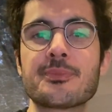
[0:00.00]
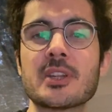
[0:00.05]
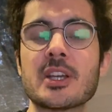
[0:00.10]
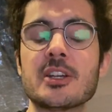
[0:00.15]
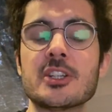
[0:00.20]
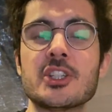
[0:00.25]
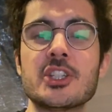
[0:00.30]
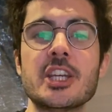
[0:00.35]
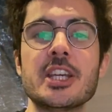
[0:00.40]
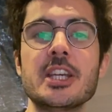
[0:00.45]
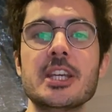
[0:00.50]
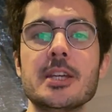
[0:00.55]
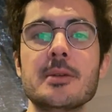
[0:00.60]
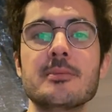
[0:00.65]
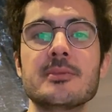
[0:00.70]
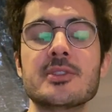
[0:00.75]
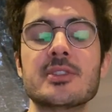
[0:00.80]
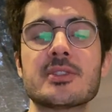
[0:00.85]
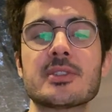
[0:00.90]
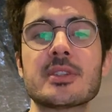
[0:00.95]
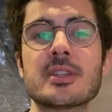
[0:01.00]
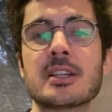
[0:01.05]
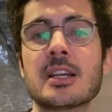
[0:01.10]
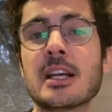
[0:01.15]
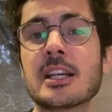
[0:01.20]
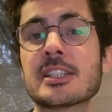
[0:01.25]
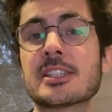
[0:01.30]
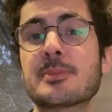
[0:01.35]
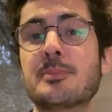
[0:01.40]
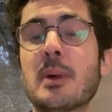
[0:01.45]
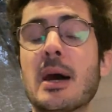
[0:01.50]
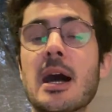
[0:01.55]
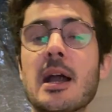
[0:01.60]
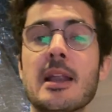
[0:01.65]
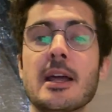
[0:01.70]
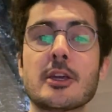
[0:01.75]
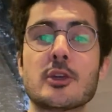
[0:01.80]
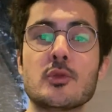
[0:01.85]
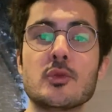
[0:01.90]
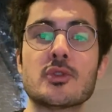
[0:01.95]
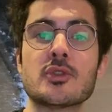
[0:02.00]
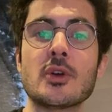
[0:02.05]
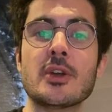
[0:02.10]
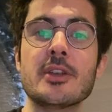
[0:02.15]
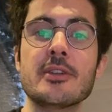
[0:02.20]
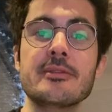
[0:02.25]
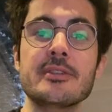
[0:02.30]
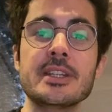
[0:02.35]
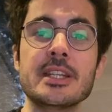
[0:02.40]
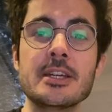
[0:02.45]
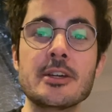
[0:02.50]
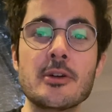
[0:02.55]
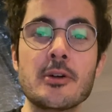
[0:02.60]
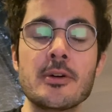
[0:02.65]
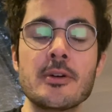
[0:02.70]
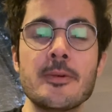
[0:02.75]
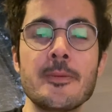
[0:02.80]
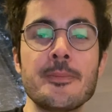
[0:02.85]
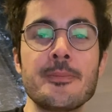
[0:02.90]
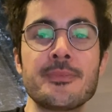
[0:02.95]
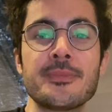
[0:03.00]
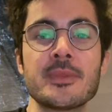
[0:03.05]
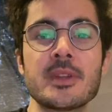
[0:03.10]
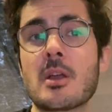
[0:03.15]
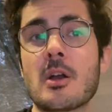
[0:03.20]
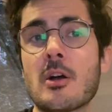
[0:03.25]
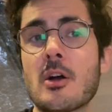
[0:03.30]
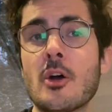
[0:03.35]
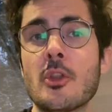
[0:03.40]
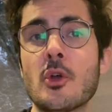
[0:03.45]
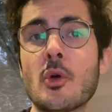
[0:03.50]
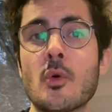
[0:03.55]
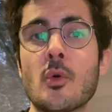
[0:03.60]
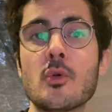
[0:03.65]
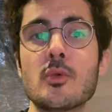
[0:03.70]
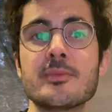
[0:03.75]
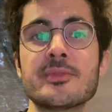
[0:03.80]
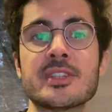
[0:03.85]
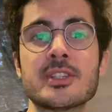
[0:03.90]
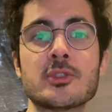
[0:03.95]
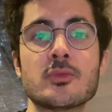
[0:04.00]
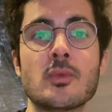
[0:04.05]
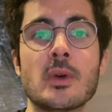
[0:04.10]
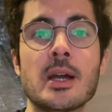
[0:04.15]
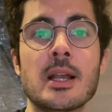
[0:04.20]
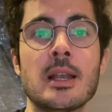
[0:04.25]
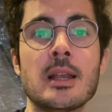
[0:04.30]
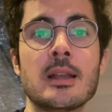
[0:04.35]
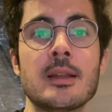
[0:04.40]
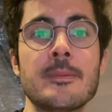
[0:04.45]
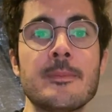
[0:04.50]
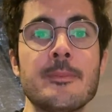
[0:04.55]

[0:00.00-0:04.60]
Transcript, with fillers: gyms, uh, spa like you saw in the video, other rooms as well